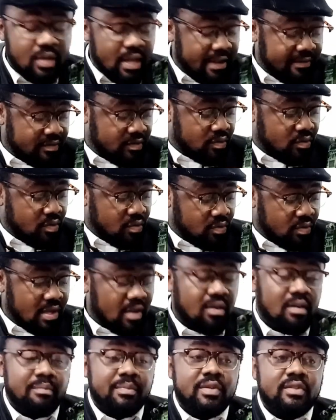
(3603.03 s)
you have to go to
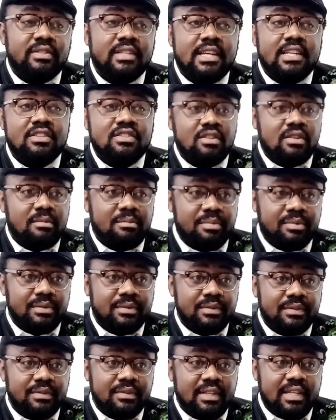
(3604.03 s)
a computer shop,
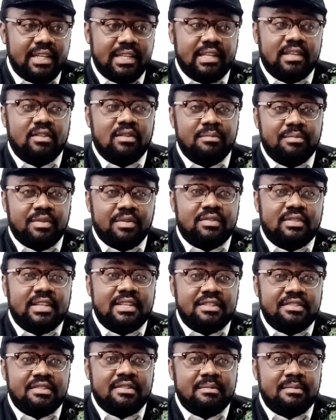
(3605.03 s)
any computer
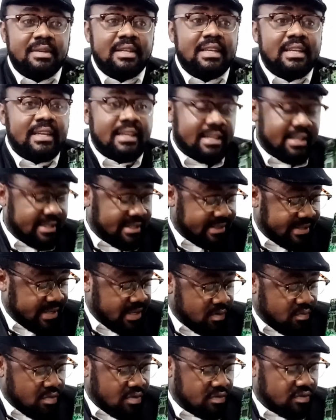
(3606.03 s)
shop, and say
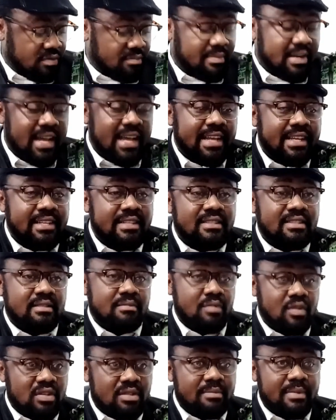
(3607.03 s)
you want to buy
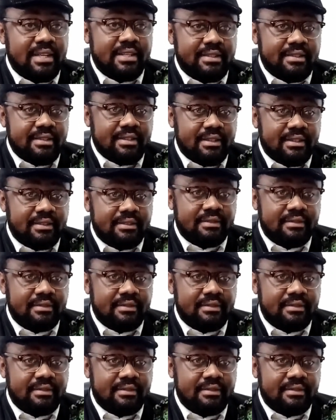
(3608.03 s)
CMOS battery.